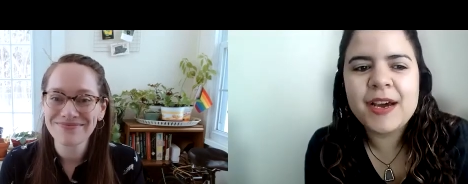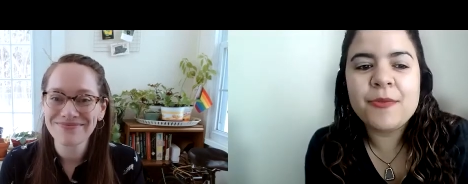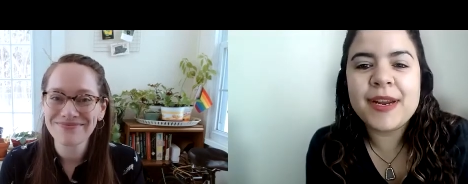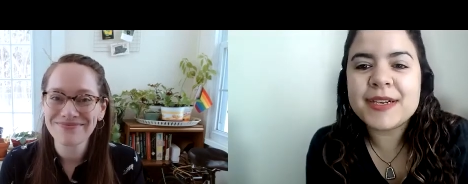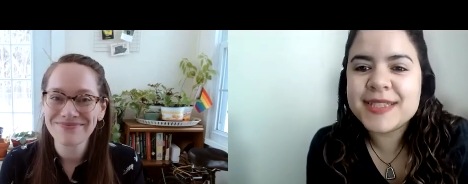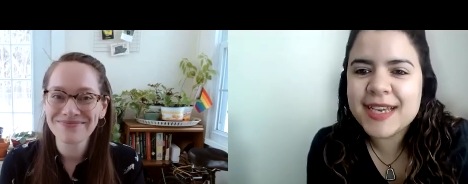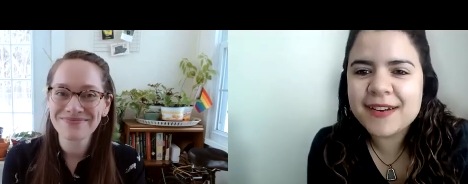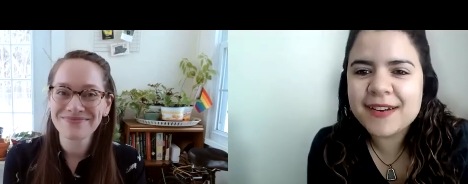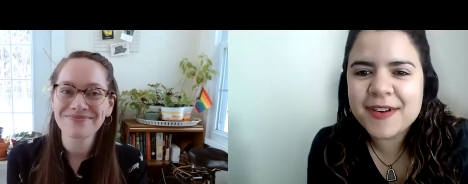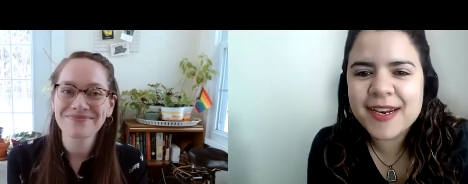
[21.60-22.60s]
Speaker 1: We are
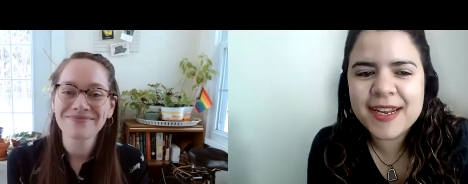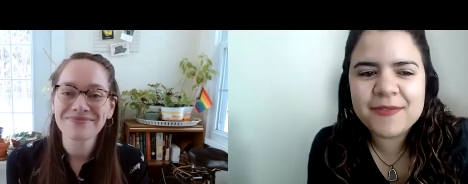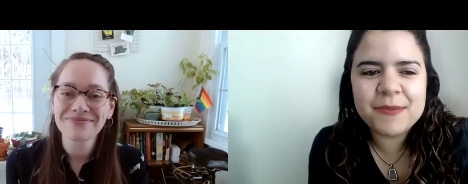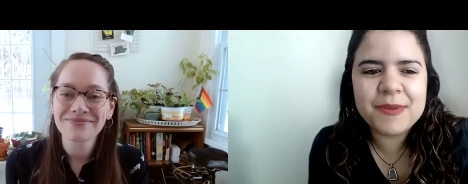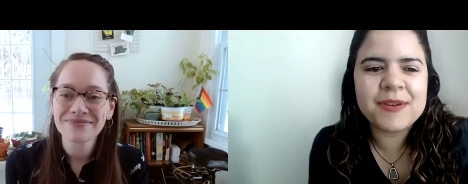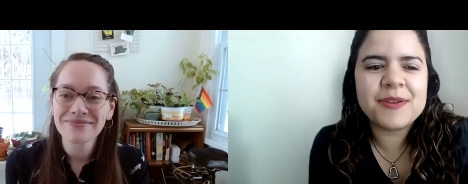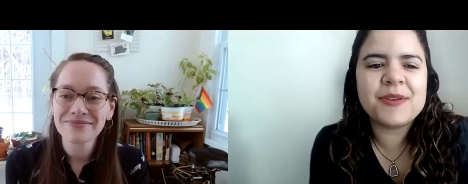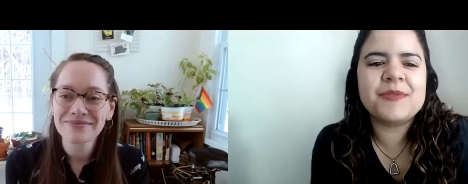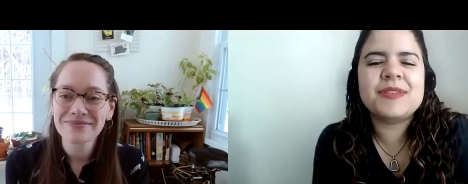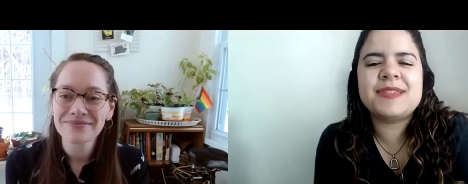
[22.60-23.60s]
celebrating Women Who
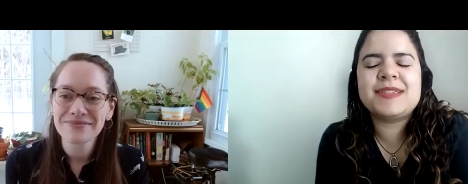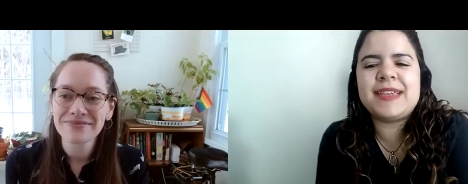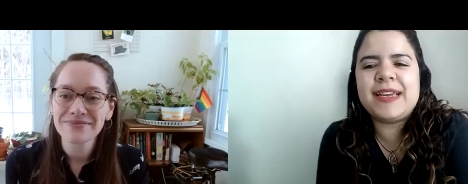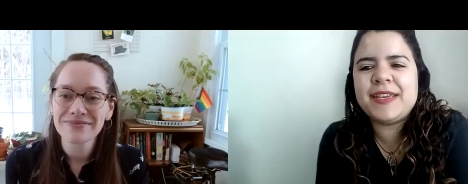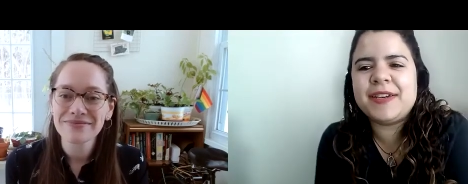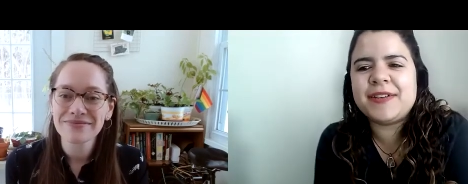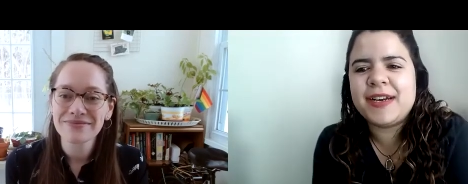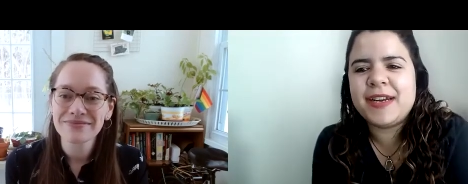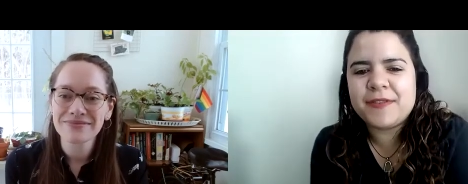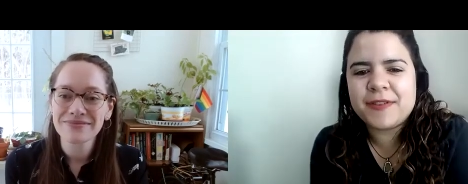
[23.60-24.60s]
Code's 10 year
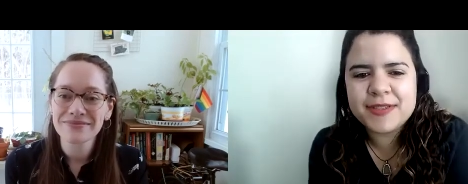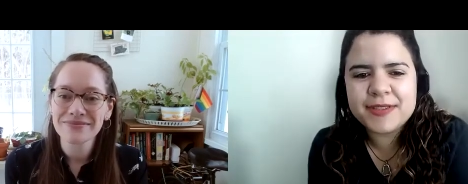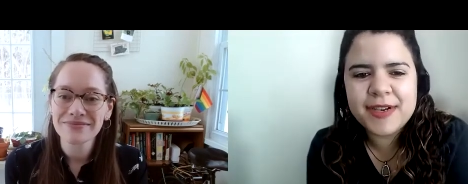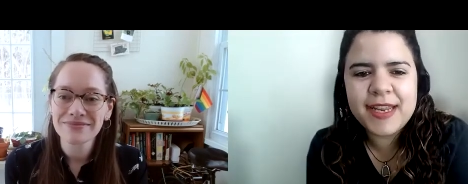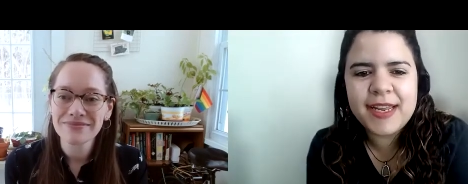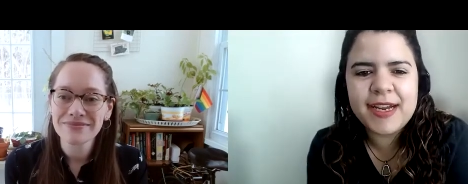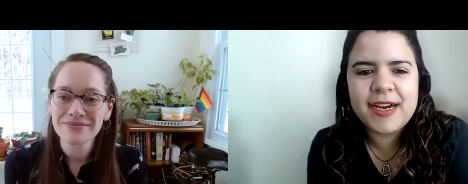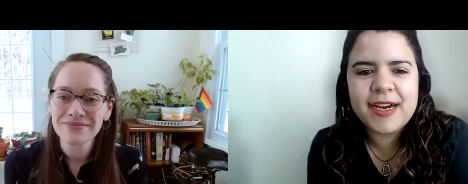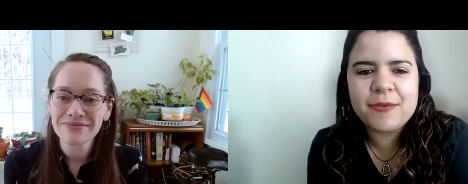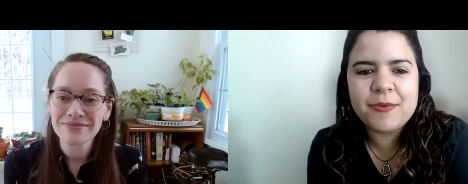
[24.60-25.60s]
anniversary.
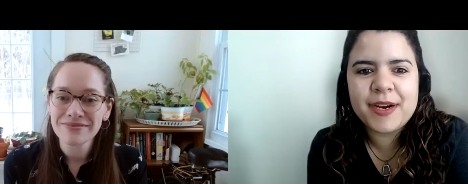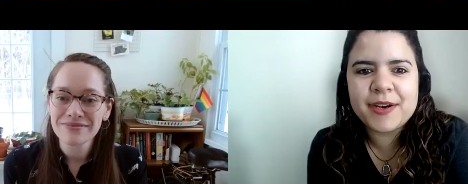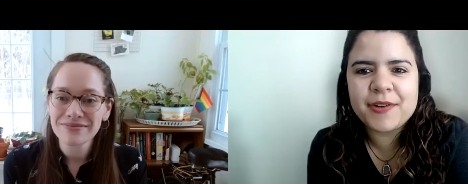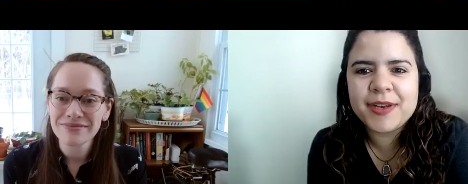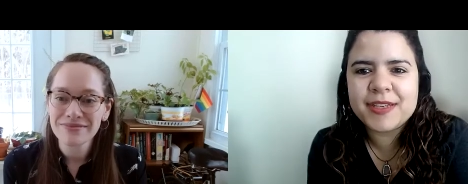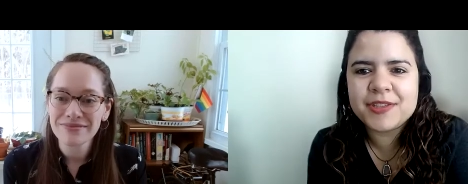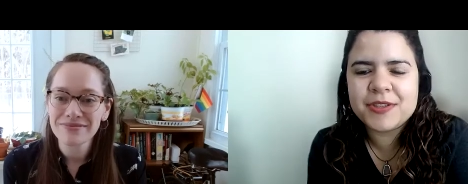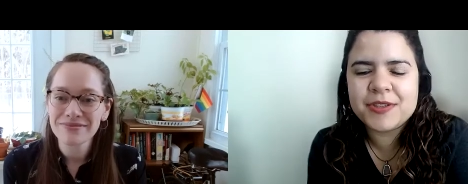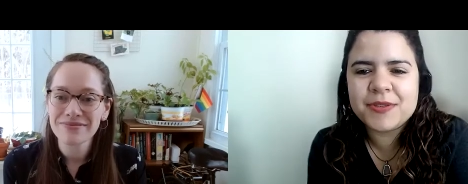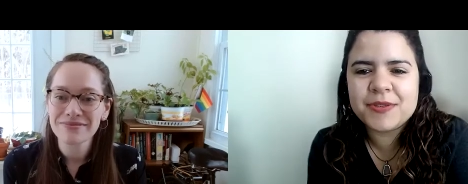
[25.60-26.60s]
Uh, we are going
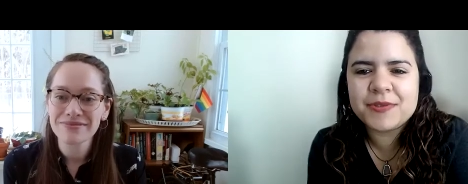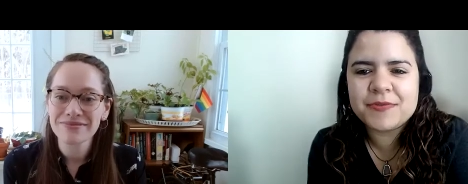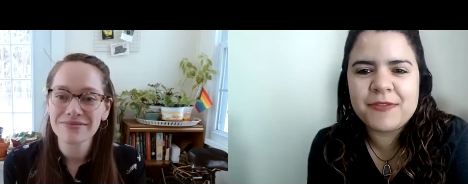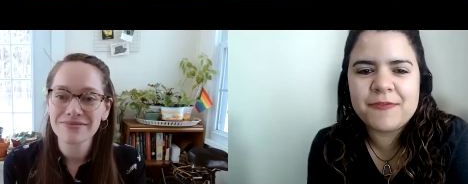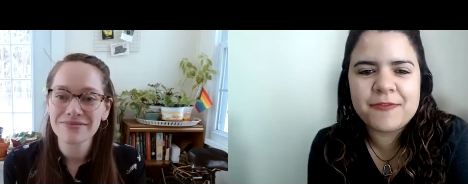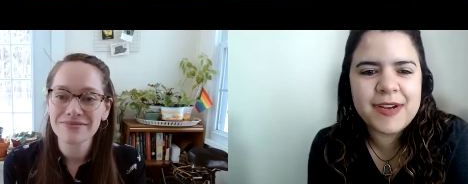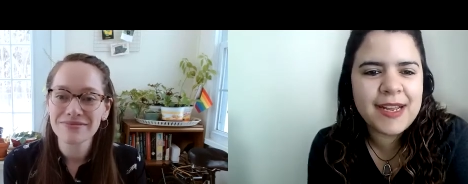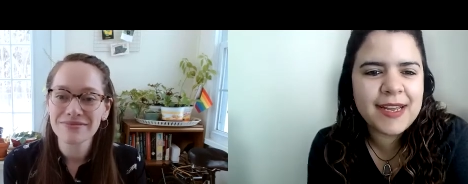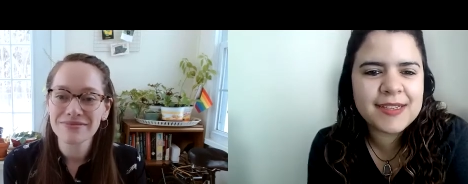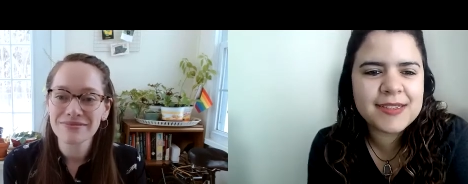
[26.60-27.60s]
to
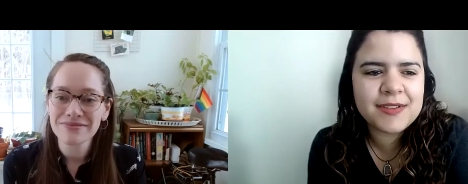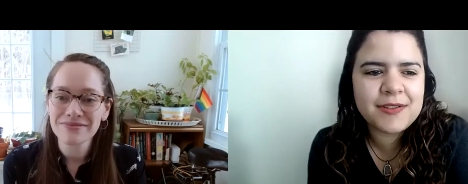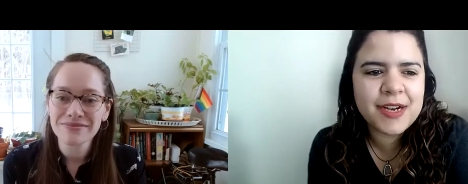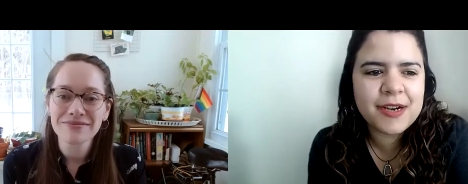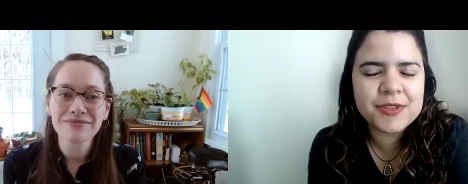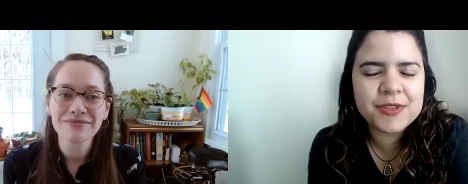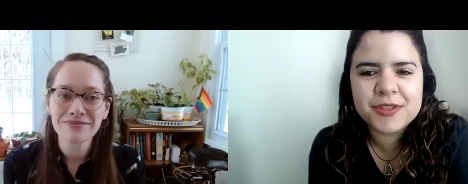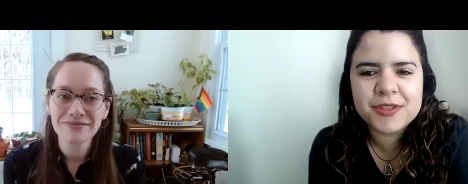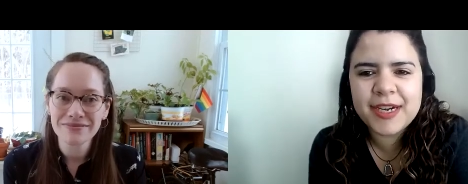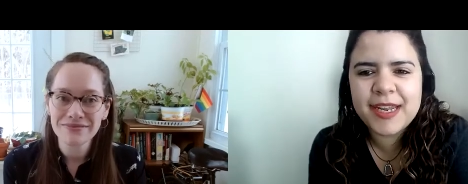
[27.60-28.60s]
reflect on our
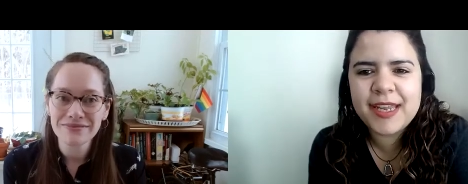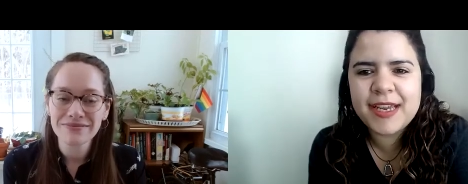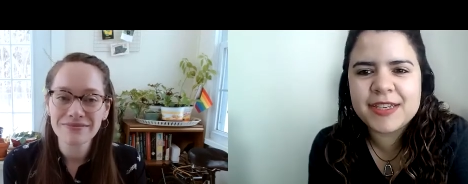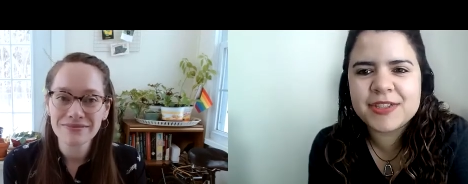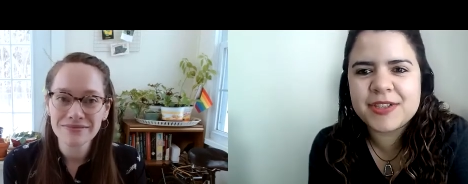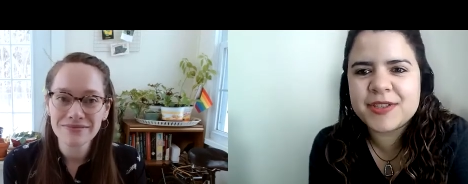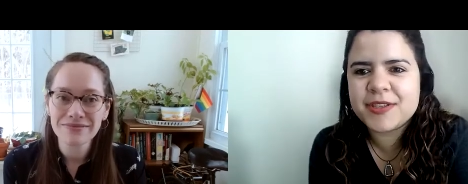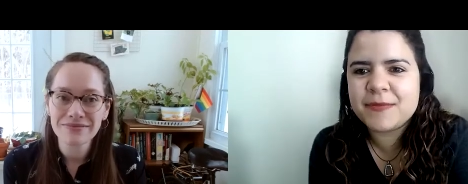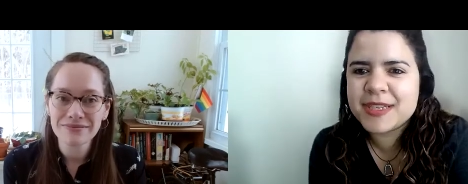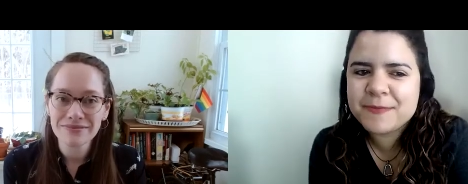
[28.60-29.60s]
journey and share
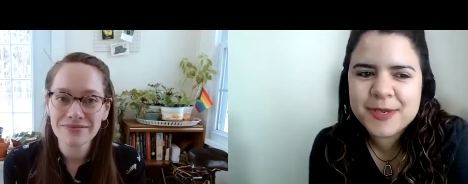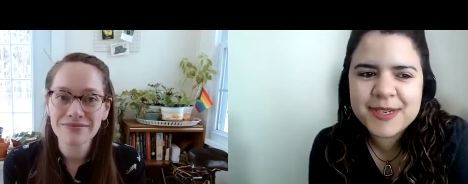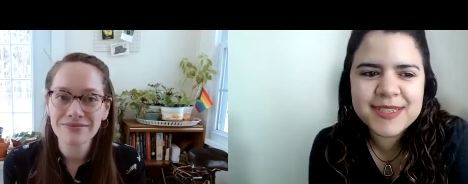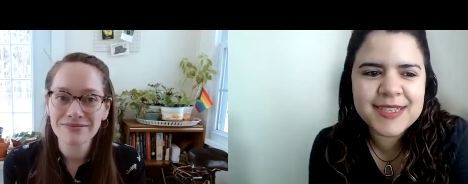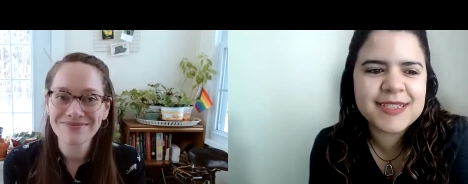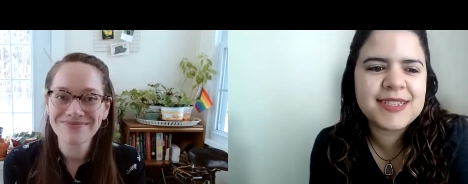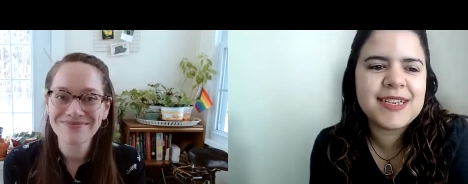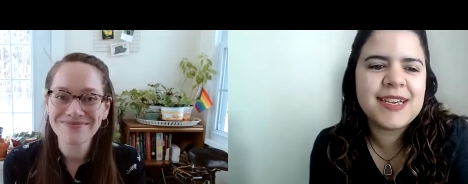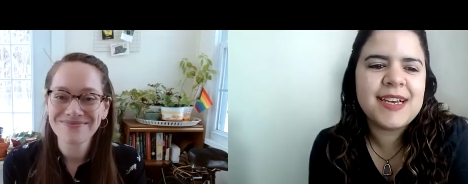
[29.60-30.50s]
some experiences.